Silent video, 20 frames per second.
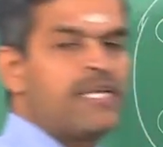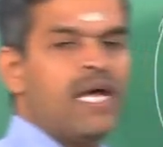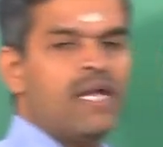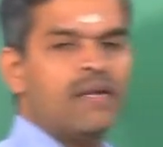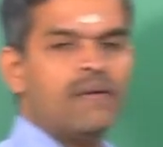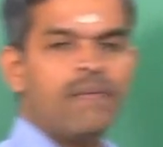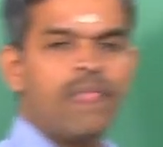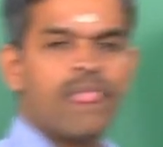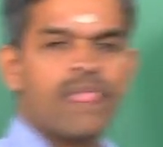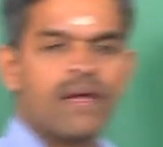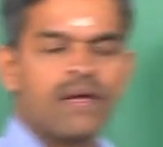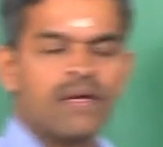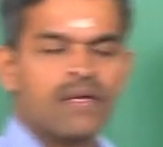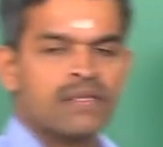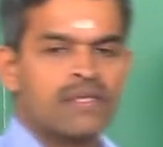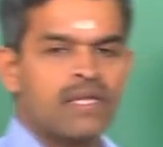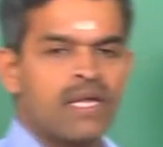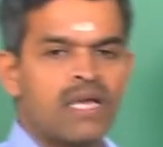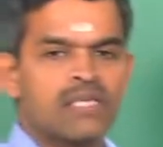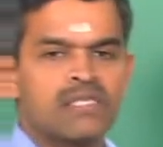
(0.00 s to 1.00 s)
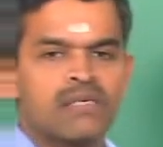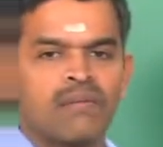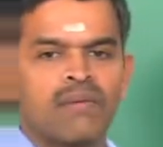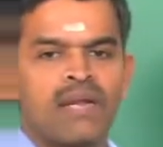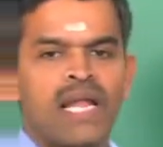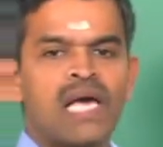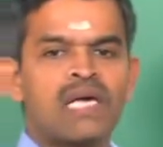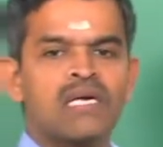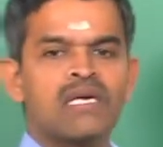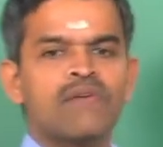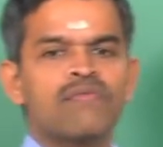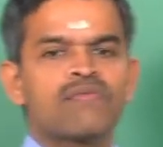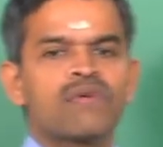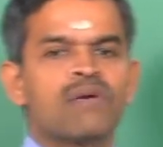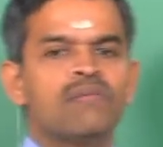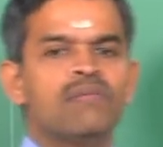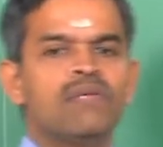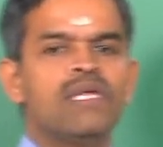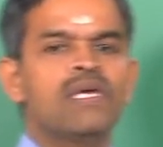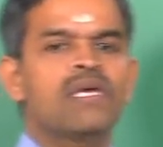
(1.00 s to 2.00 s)
done, there are some lack of
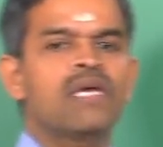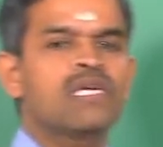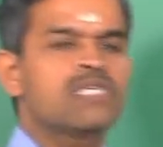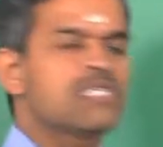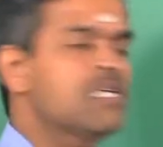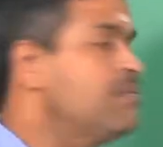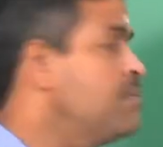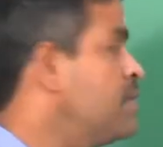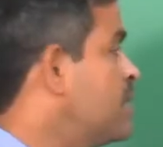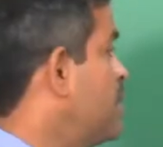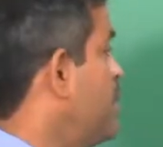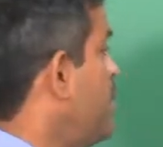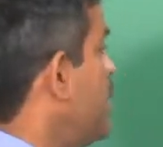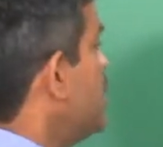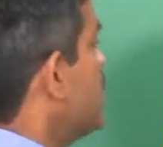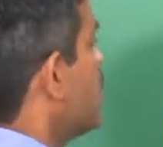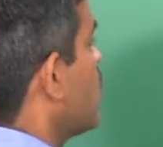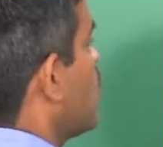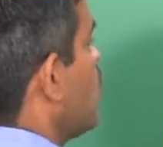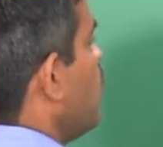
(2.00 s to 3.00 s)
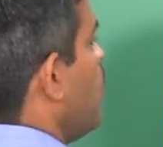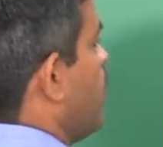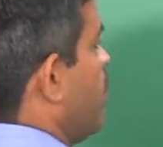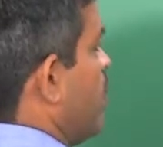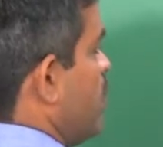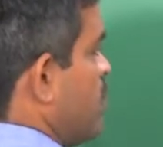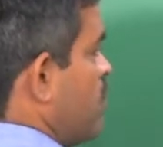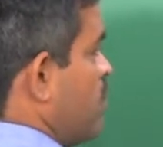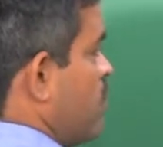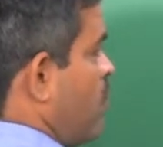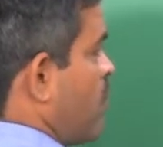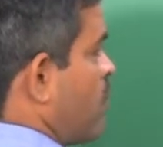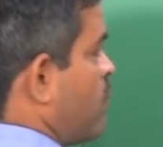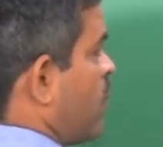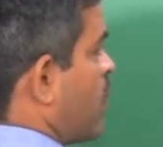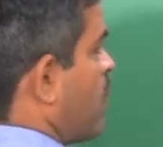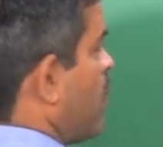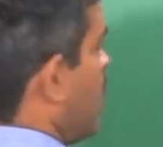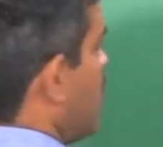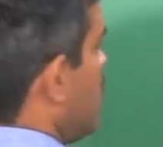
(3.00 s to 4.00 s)
communication between the group, what
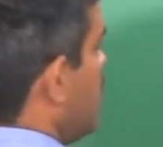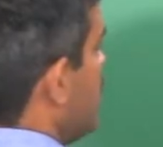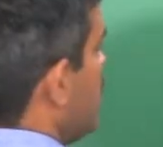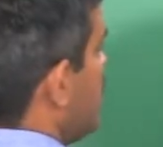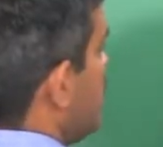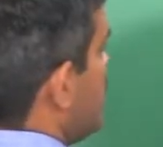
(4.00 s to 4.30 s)
we call